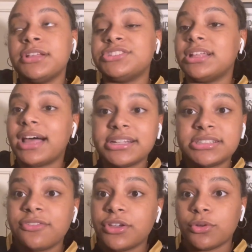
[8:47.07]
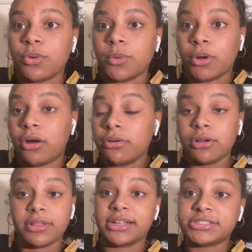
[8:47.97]
So a lot of stuff could go wrong
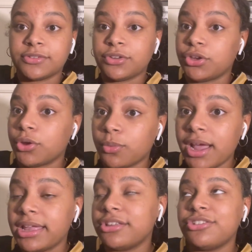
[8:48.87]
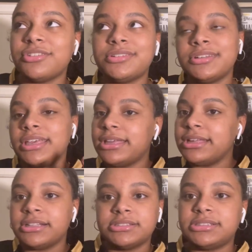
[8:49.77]
or a lot of stuff could go right. It's
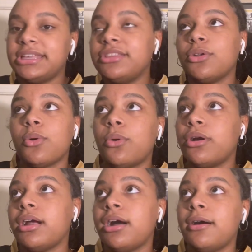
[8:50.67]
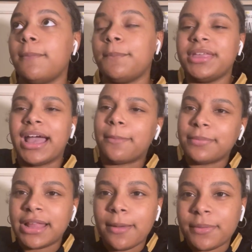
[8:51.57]
either or. But yeah,
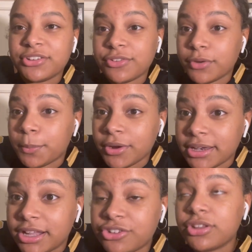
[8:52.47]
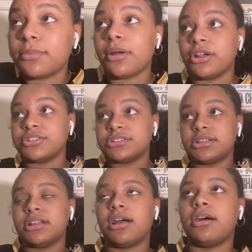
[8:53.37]
I'm not much of a prediction
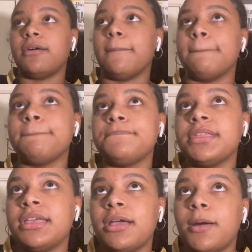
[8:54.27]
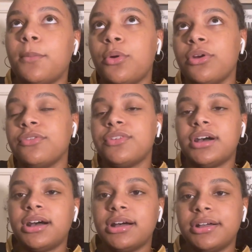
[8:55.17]
person. I'm more of
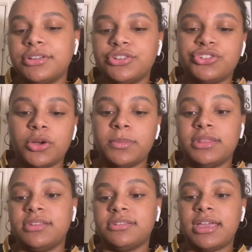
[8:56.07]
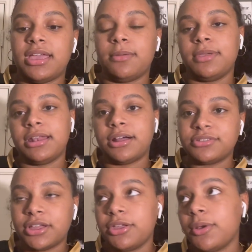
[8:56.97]
a show me this game and I'll
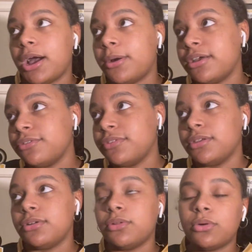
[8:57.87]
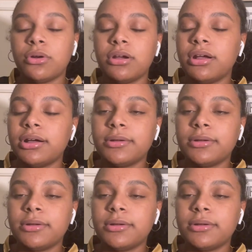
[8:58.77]
tell you how I feel, or